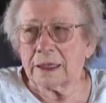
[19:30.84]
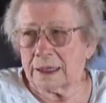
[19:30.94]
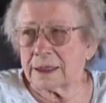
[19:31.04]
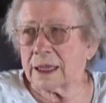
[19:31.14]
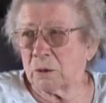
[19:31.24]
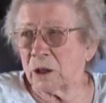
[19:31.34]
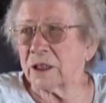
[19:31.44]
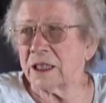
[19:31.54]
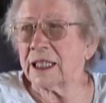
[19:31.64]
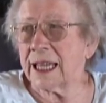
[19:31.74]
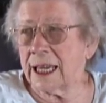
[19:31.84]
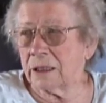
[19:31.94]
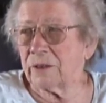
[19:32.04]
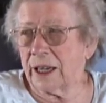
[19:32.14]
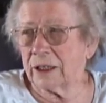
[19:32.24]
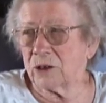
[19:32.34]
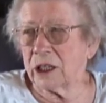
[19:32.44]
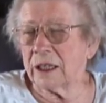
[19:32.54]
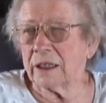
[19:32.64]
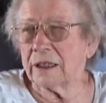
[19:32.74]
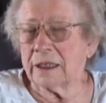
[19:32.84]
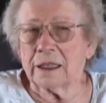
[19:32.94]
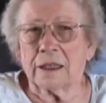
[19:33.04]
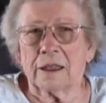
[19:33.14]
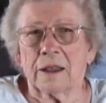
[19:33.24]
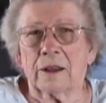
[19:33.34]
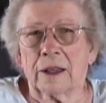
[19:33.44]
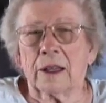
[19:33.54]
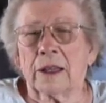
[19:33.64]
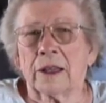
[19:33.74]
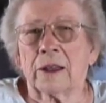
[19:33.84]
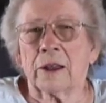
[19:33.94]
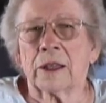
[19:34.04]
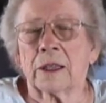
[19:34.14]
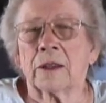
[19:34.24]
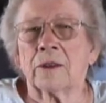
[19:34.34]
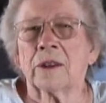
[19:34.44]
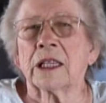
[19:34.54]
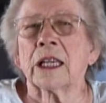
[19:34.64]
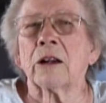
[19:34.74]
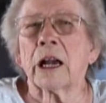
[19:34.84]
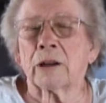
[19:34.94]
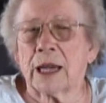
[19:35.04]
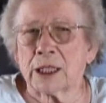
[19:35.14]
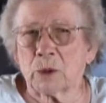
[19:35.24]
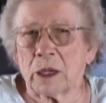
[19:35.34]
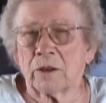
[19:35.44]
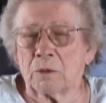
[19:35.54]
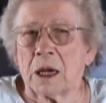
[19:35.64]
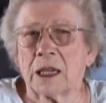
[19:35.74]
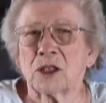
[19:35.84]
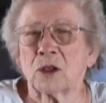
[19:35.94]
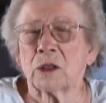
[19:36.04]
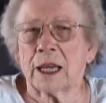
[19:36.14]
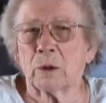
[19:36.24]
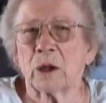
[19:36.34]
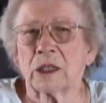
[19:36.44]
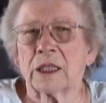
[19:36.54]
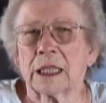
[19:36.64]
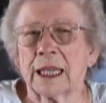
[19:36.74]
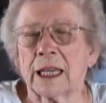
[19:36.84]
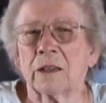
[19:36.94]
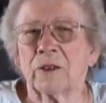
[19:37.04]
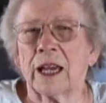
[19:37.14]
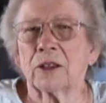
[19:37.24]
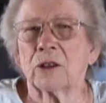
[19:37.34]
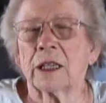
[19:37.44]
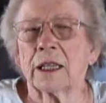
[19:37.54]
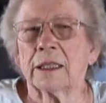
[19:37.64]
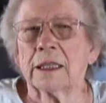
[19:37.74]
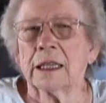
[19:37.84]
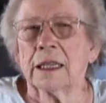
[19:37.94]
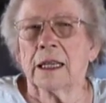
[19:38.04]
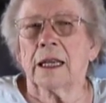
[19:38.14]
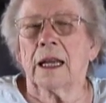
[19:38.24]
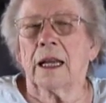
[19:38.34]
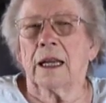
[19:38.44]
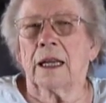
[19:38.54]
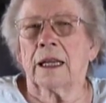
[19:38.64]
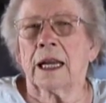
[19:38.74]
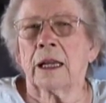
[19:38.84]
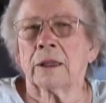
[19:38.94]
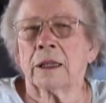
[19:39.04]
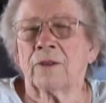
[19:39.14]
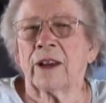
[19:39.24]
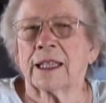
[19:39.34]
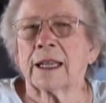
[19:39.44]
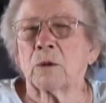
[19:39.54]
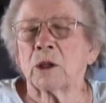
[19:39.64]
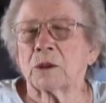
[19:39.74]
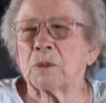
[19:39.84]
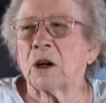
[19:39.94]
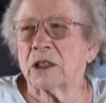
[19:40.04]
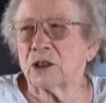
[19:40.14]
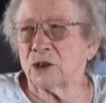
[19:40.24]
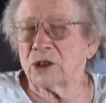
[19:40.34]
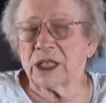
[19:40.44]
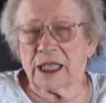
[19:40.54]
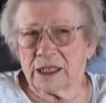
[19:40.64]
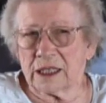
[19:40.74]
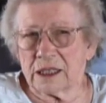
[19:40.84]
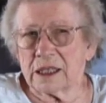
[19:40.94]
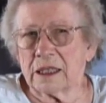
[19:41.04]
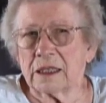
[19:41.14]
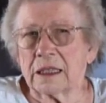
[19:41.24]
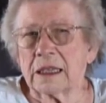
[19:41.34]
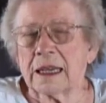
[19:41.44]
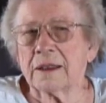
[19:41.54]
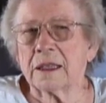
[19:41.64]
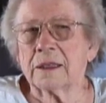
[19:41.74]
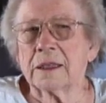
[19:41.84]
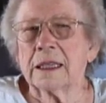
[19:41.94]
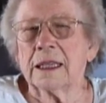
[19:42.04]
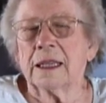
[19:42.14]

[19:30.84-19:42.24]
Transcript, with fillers: Yes, I worked in the canning factory. Uh, the the year I graduated from high school, I worked in the canning factory, and uh, I, in fact, I worked part of two seasons, and the